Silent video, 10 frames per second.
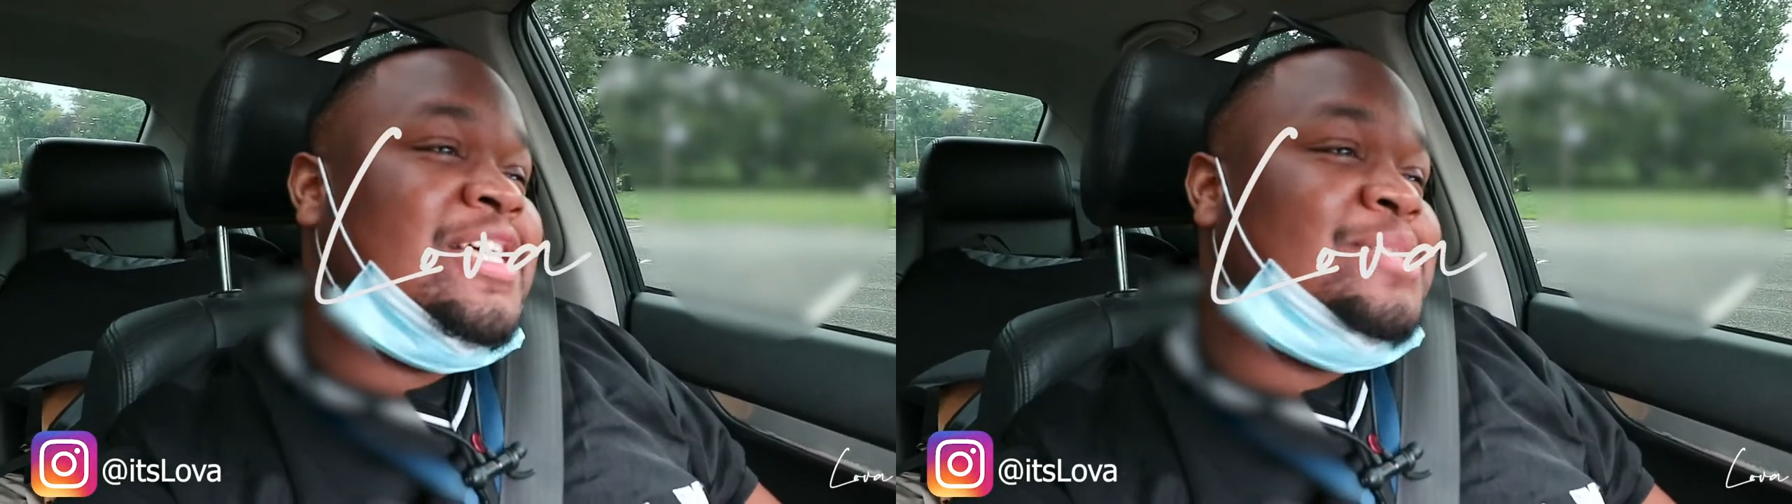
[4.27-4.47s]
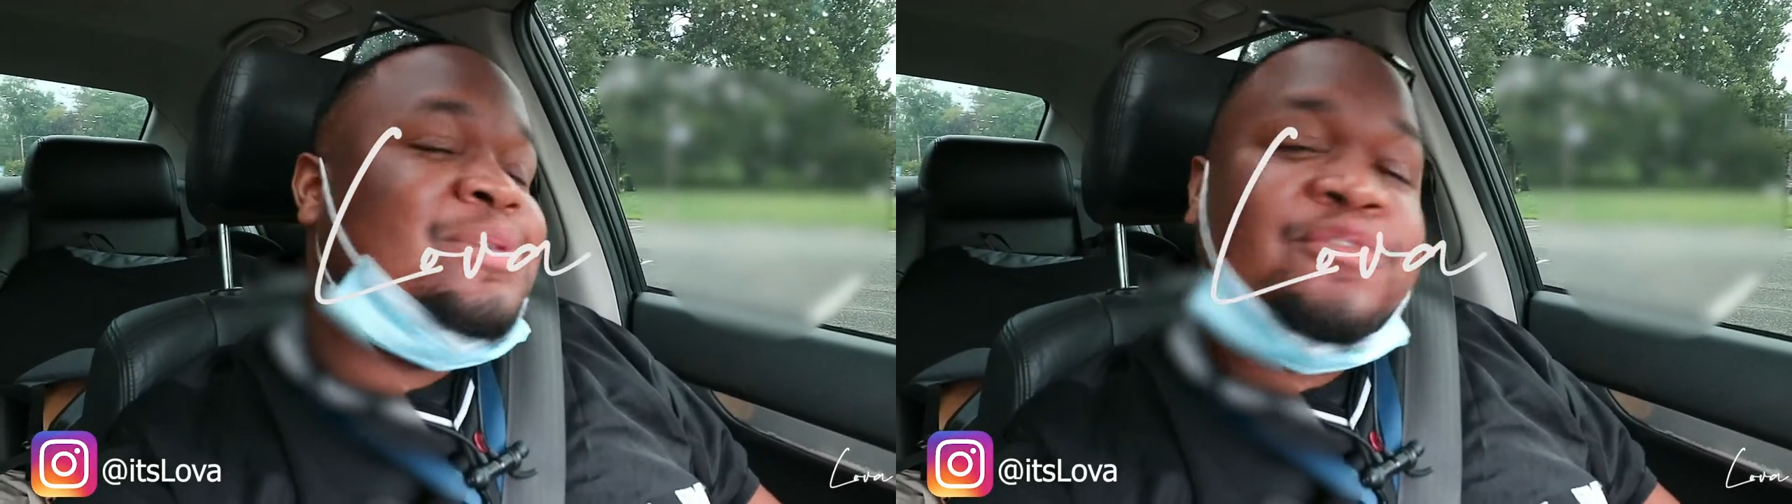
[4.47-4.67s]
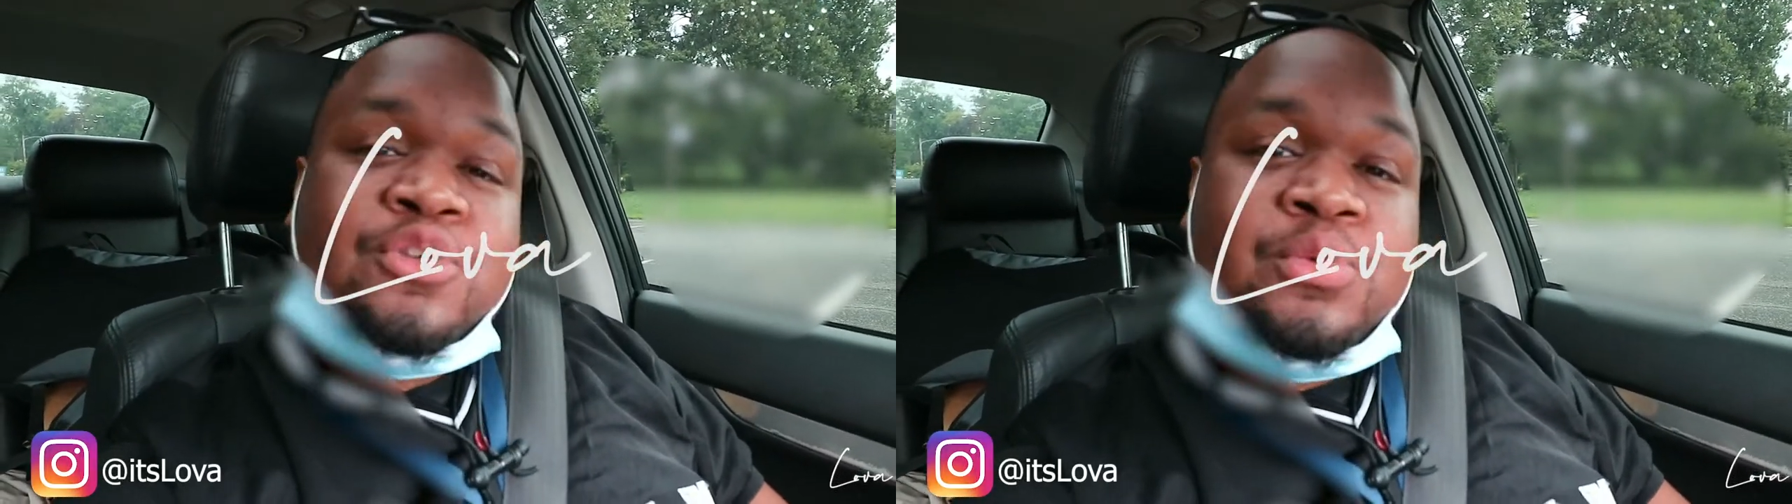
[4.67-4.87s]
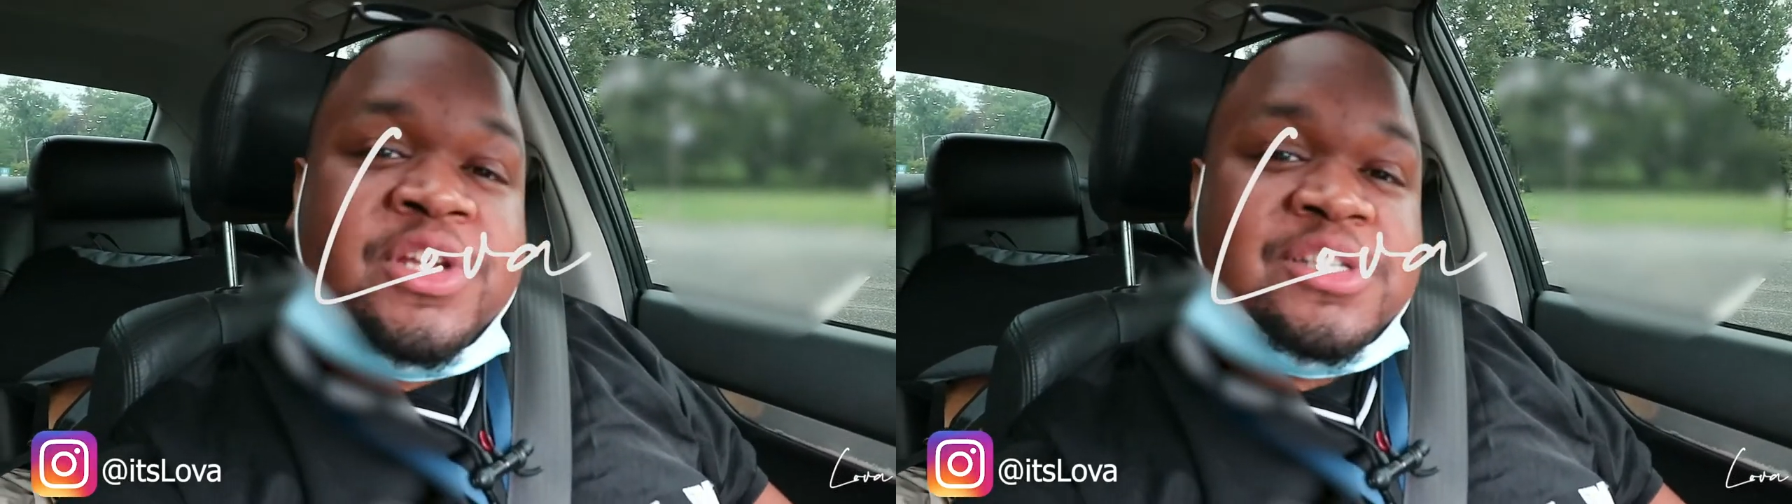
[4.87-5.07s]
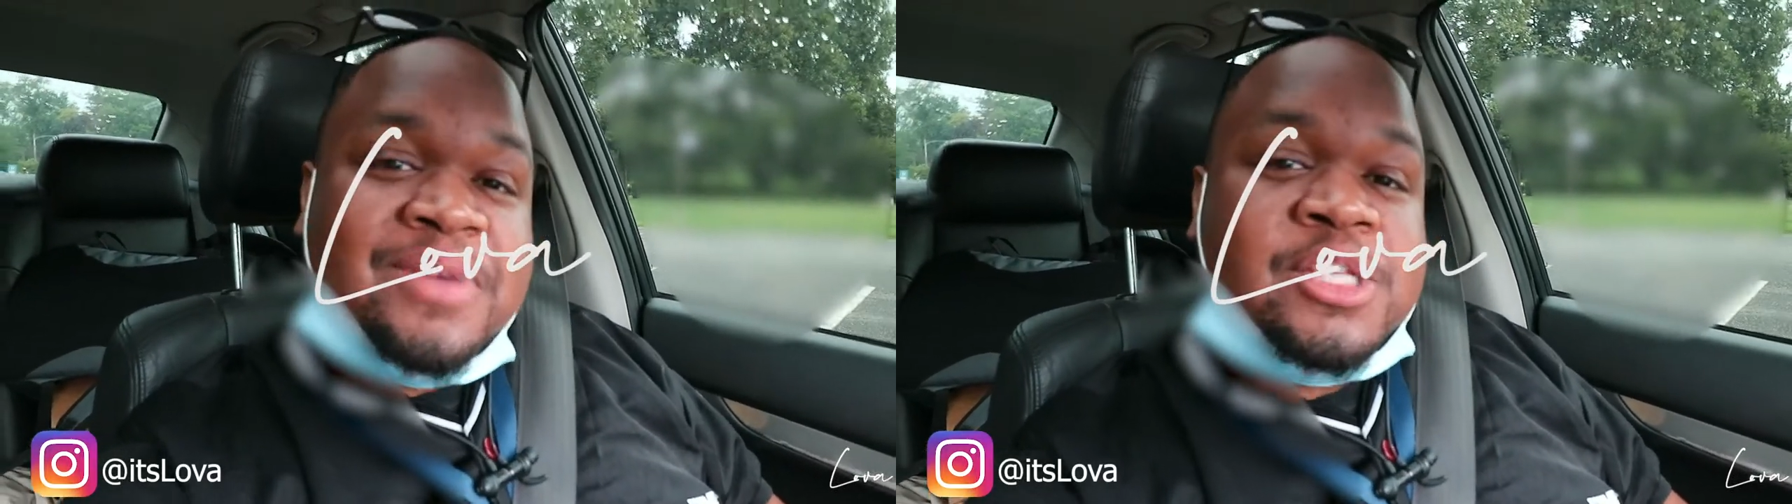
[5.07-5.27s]
It's been a few
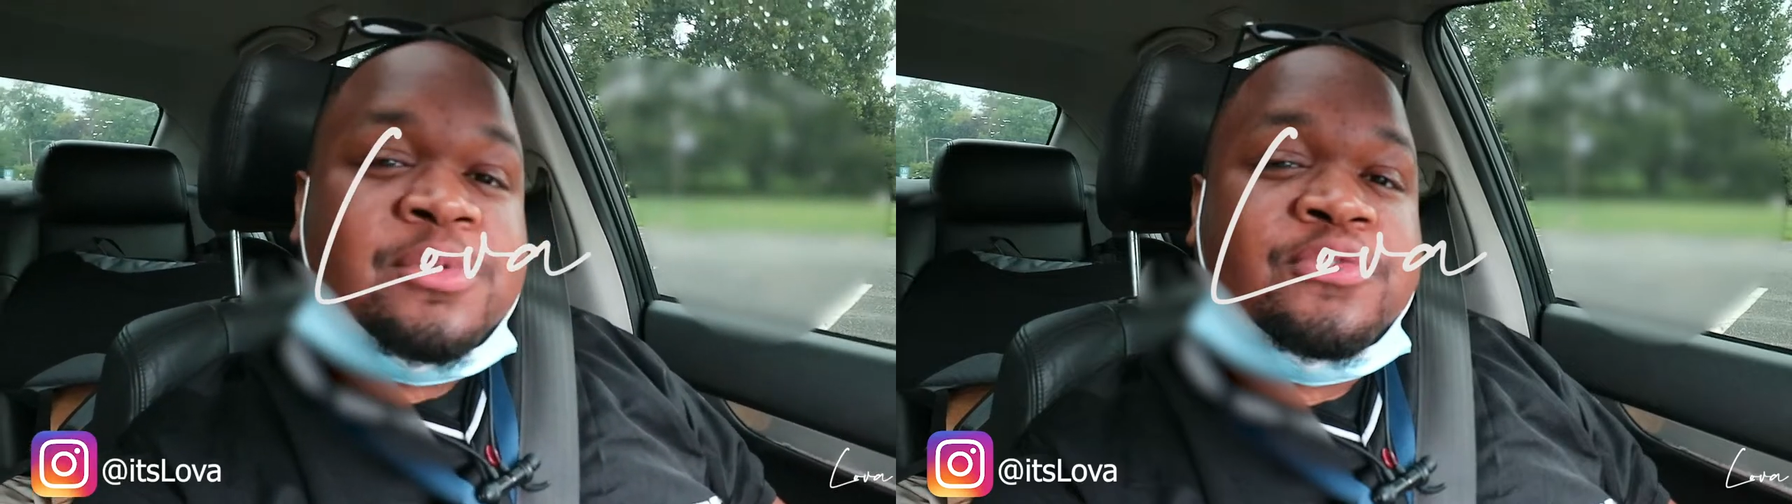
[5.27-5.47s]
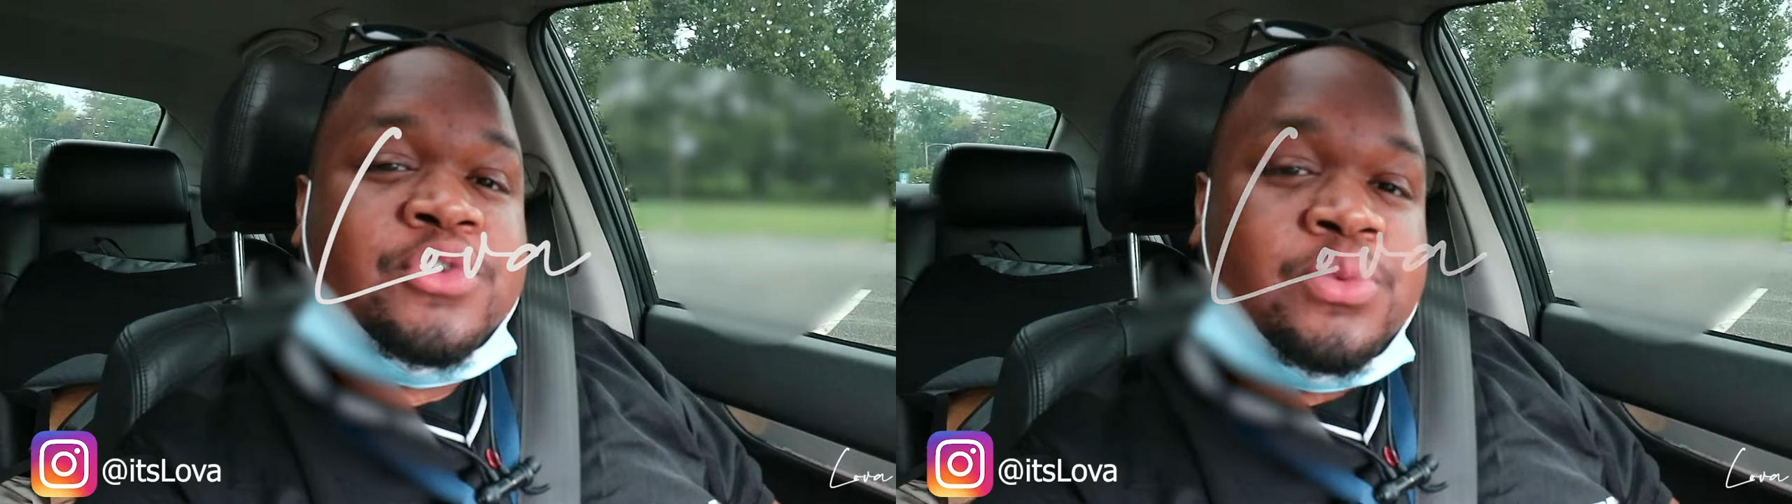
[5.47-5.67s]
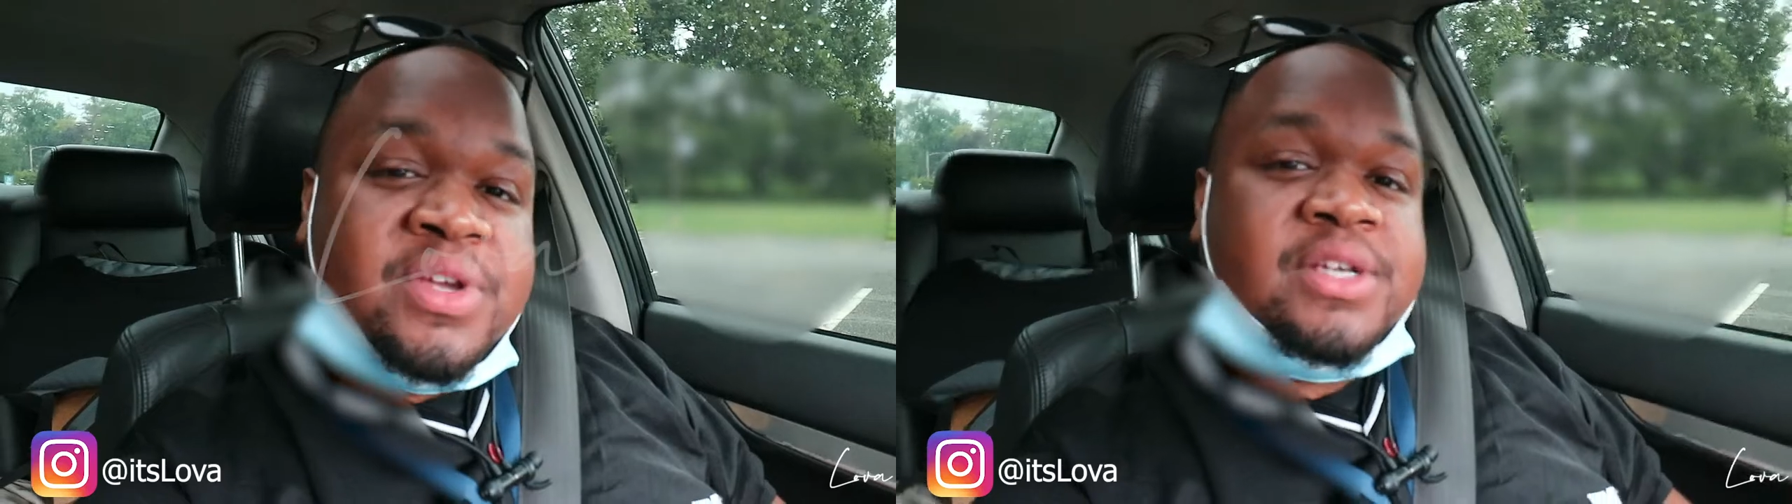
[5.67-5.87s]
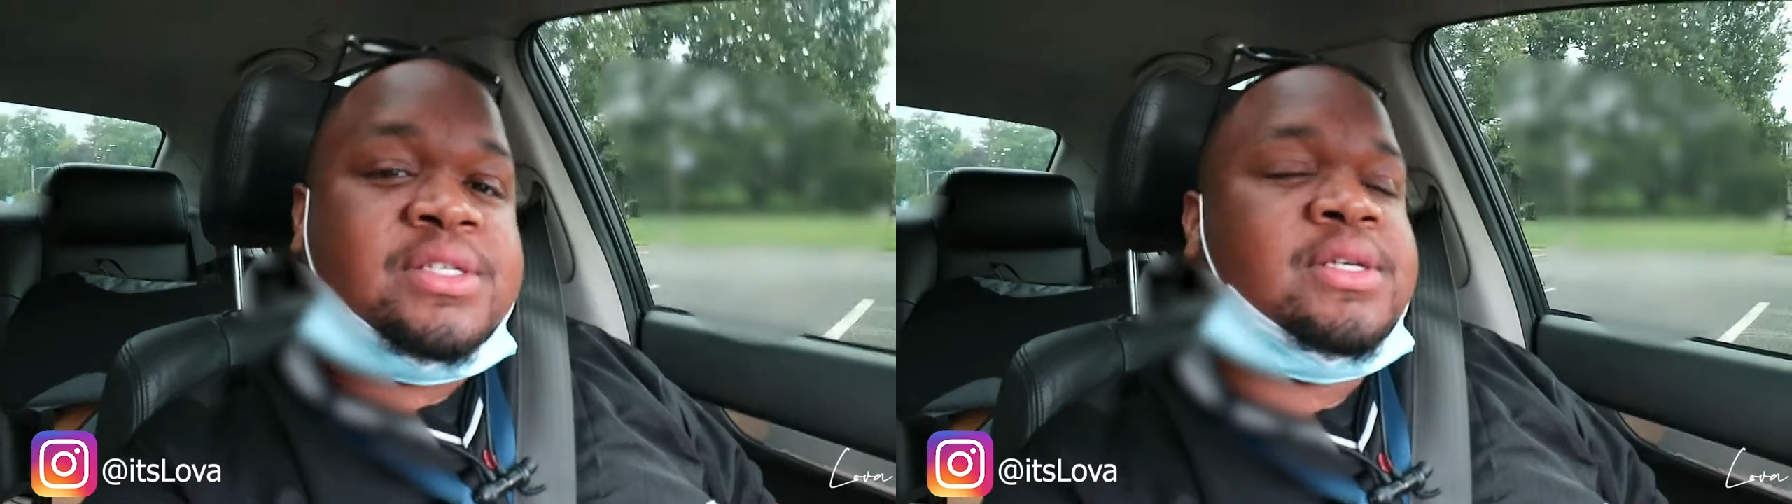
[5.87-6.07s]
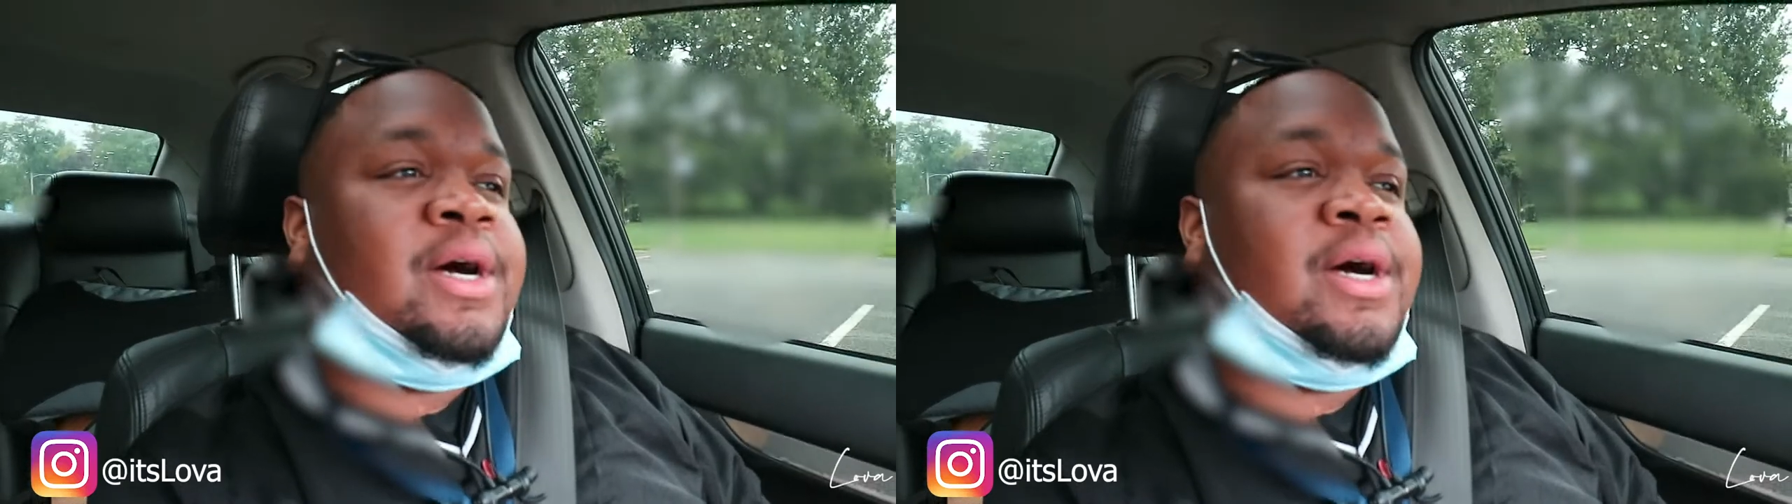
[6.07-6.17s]
weeks, man. It's been a few weeks.